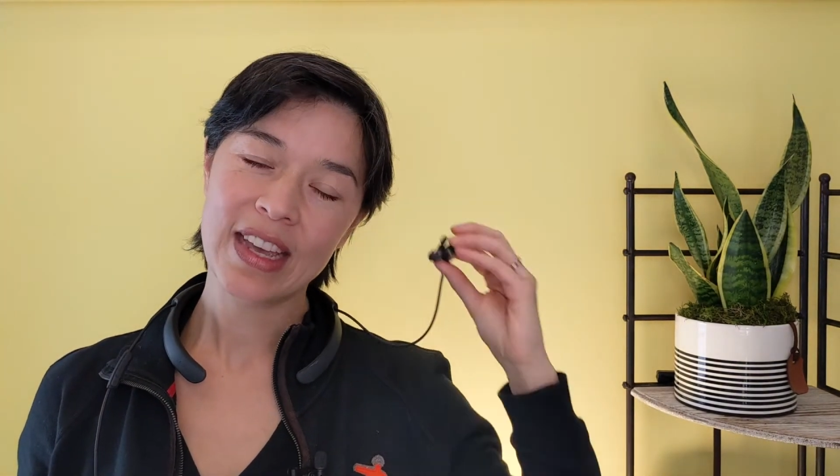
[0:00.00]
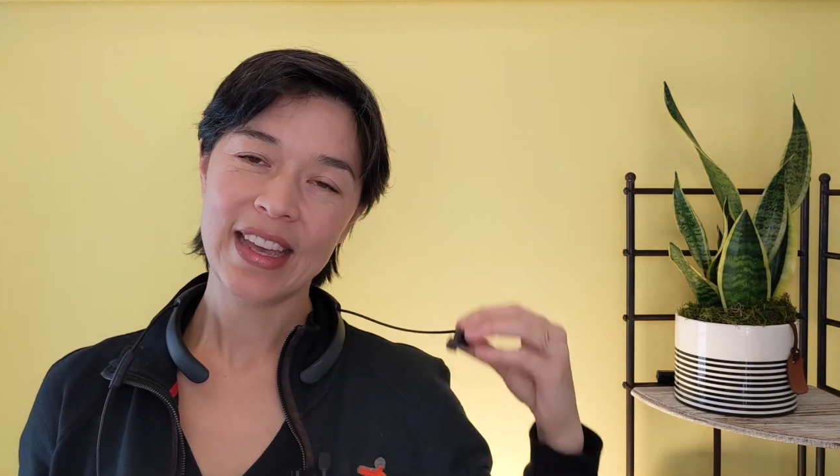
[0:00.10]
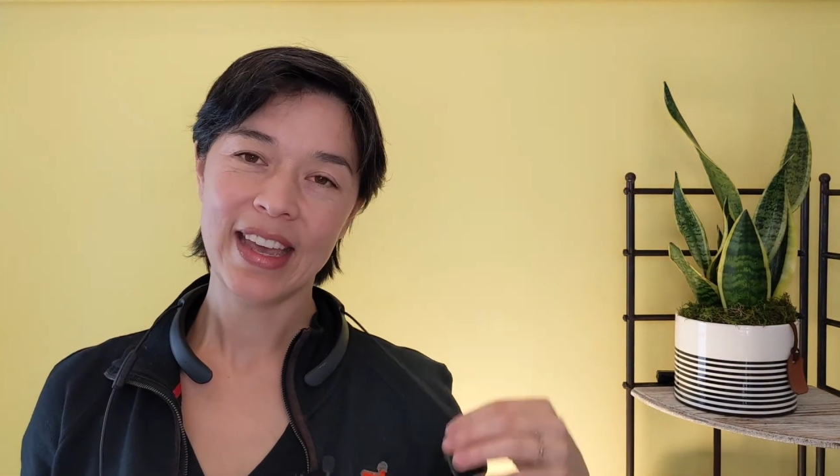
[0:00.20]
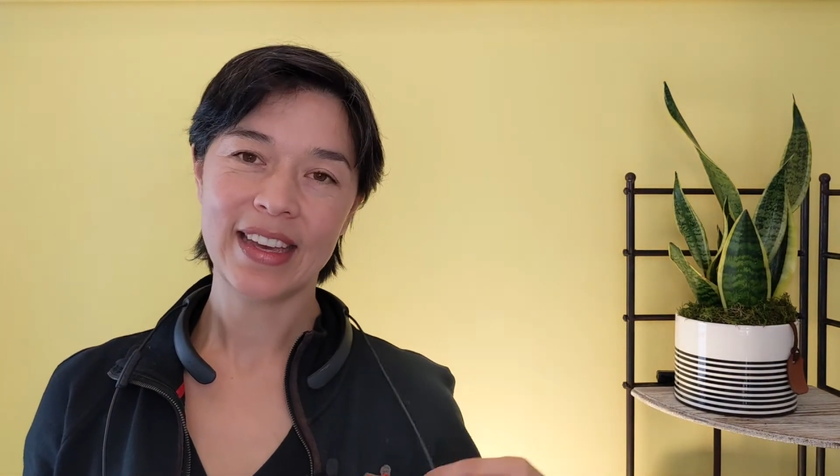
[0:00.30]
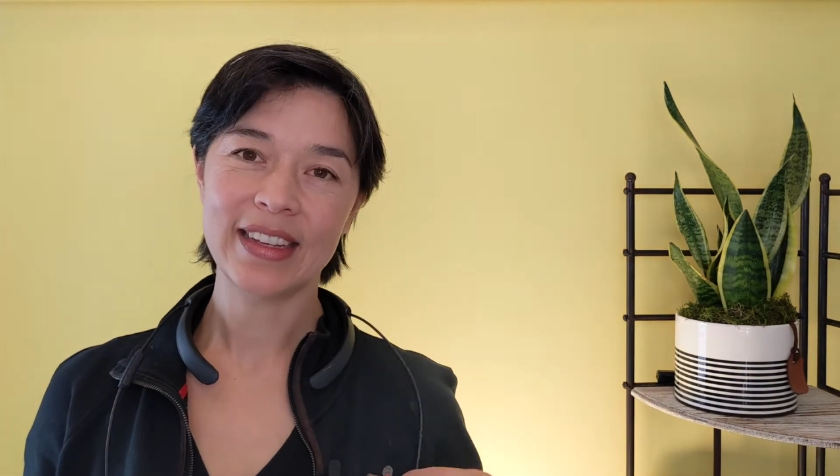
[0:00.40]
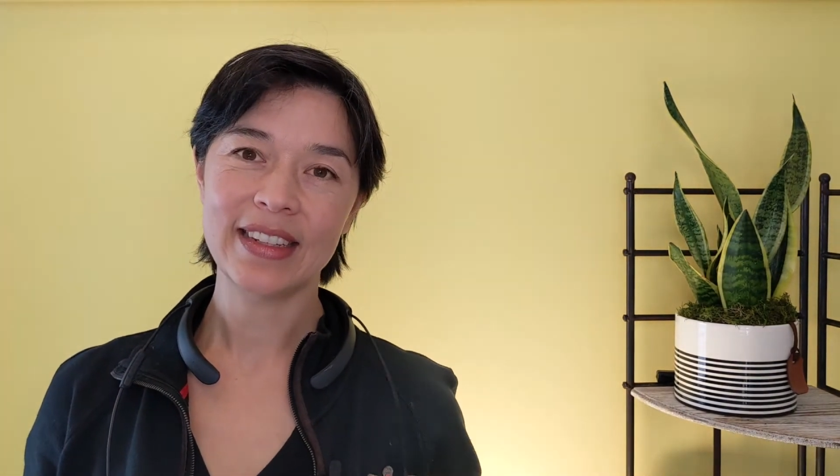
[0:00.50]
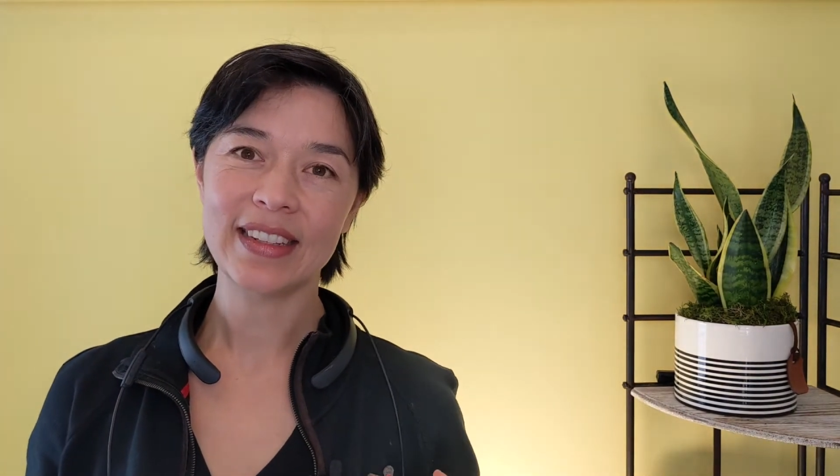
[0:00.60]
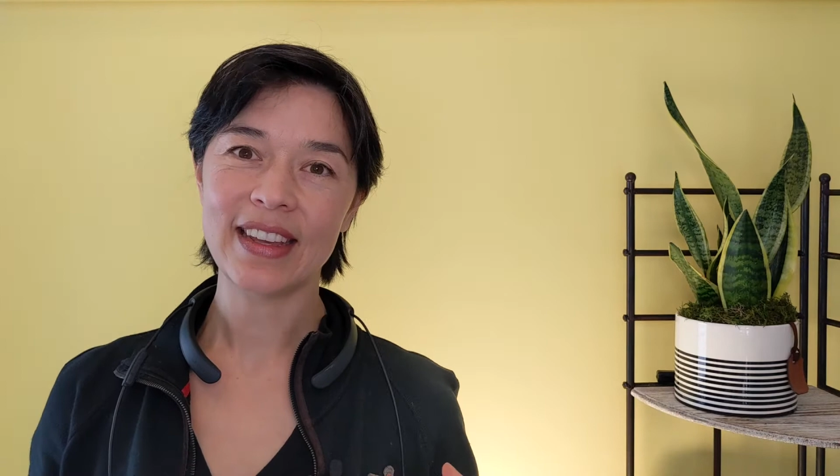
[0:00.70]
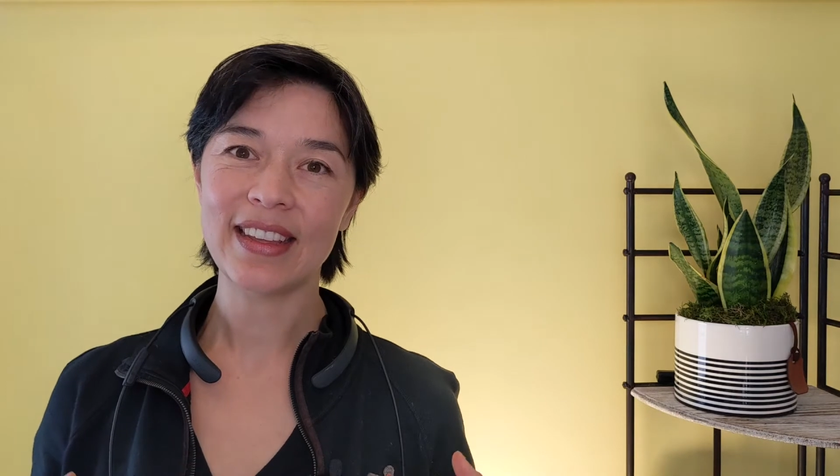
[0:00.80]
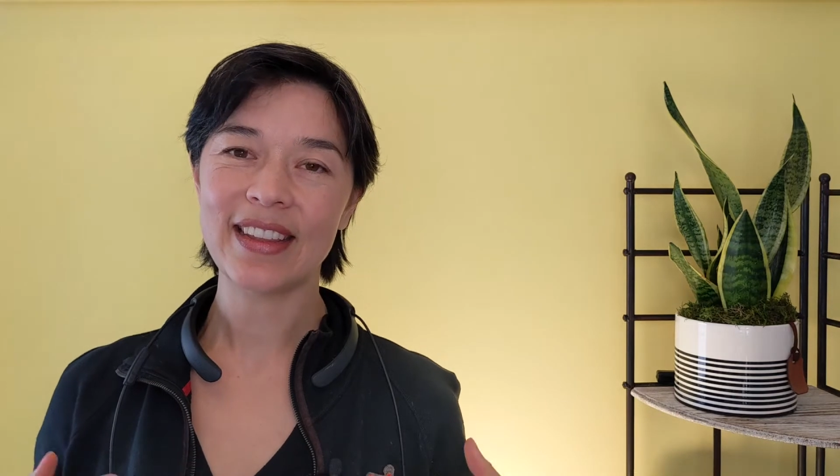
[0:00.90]

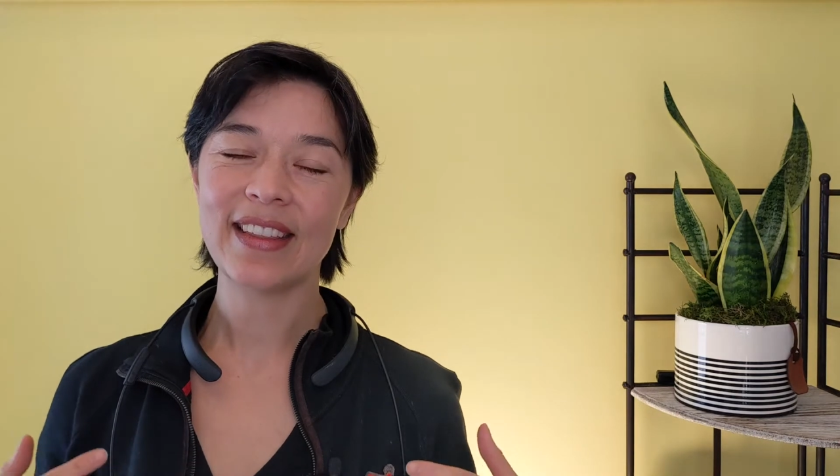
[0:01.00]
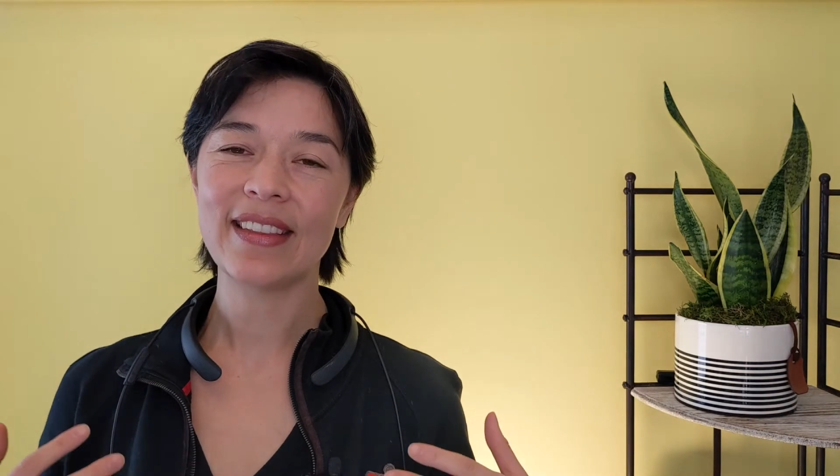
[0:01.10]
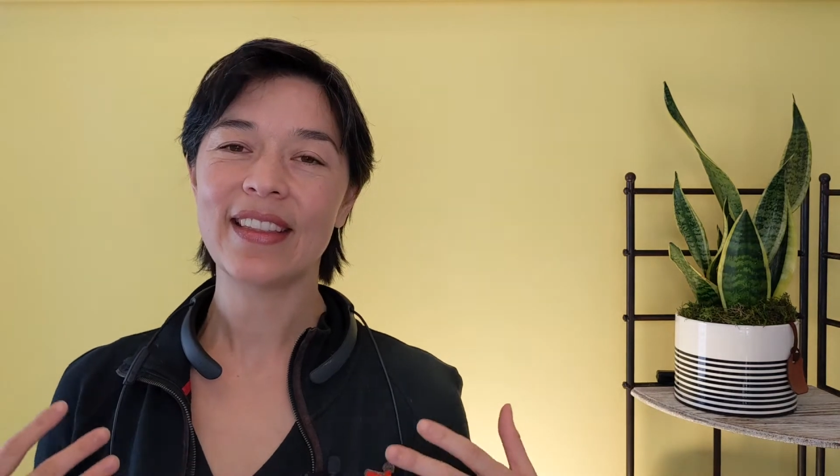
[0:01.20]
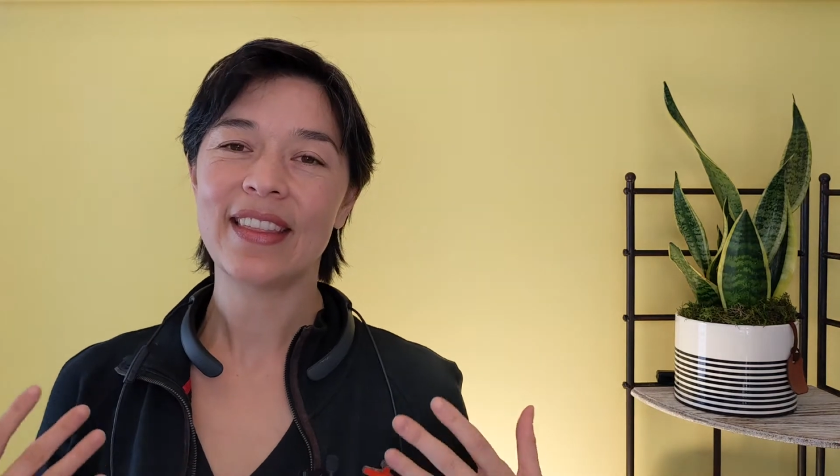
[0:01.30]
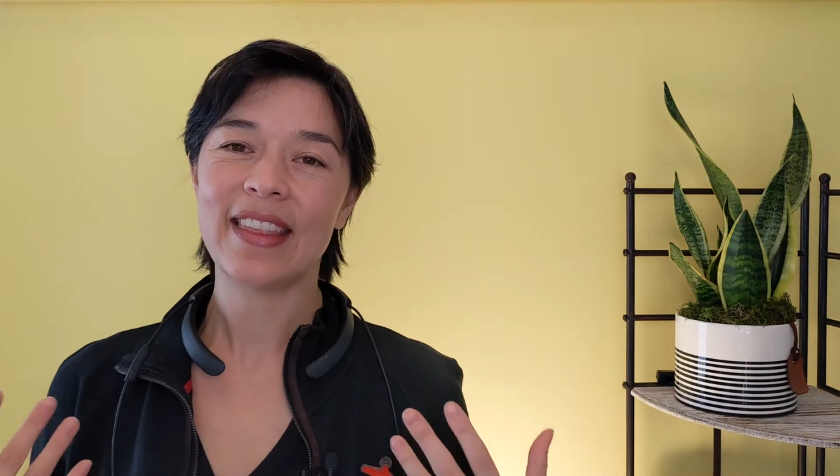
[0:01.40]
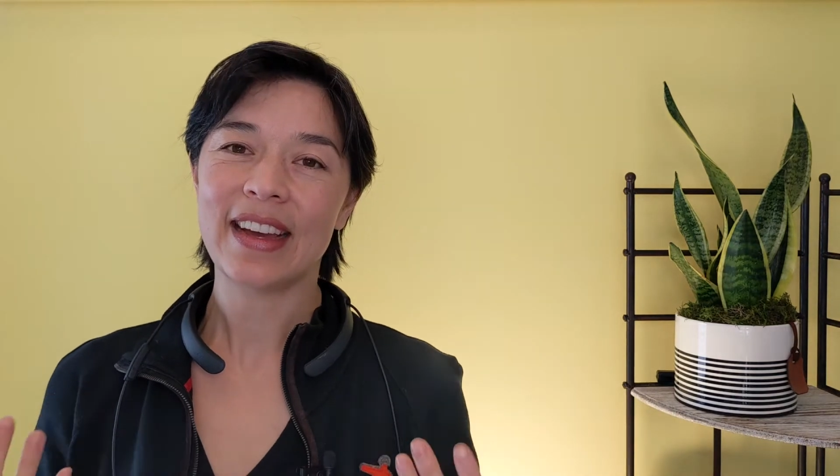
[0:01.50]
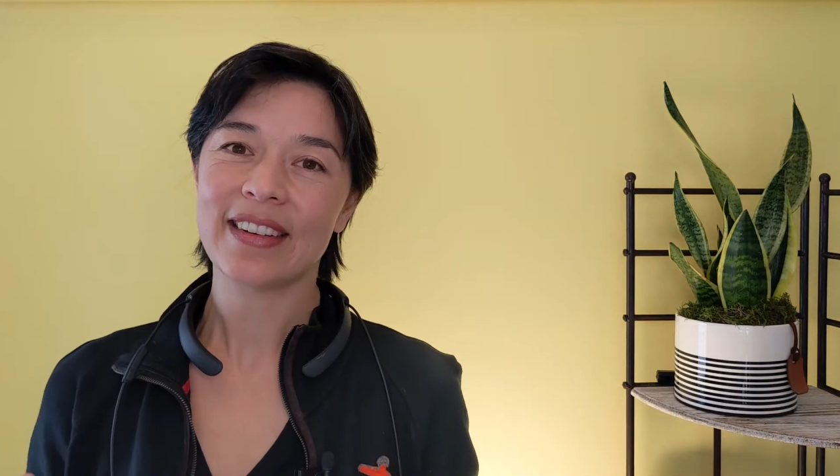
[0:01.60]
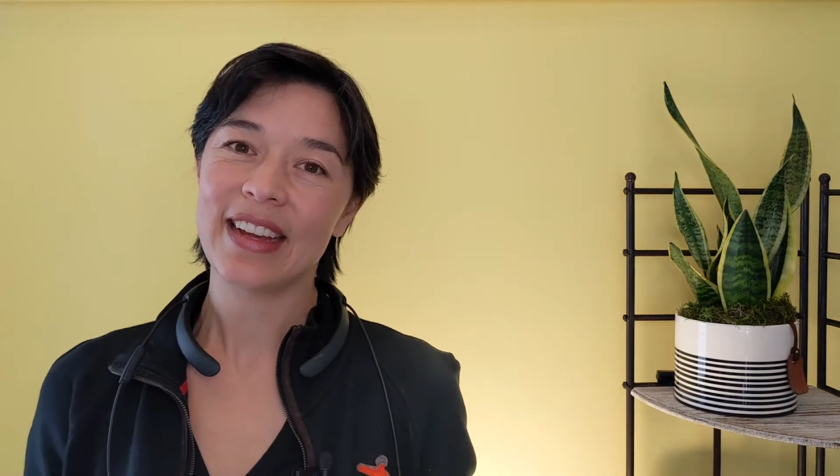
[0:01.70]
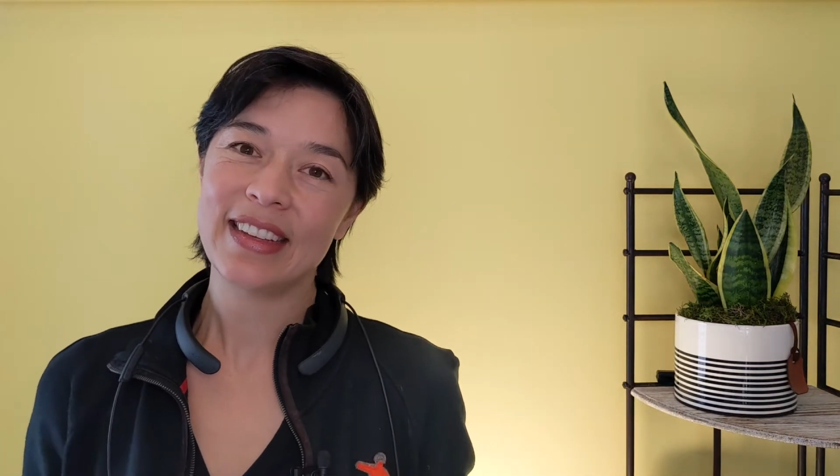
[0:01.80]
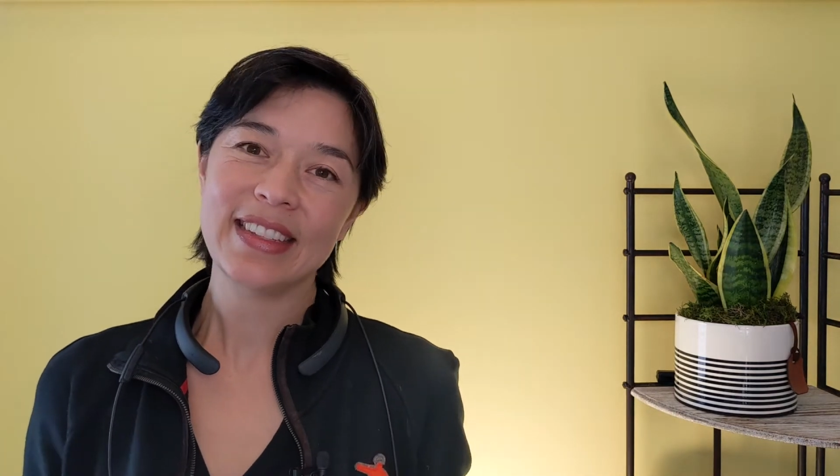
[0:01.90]
And there
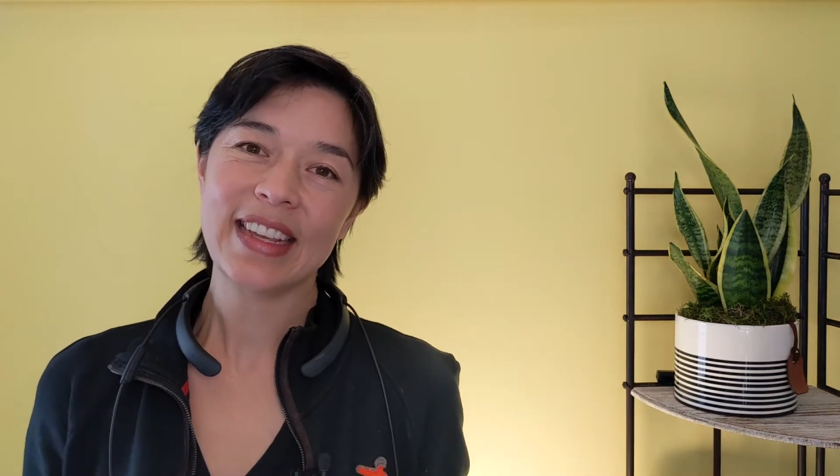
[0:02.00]
is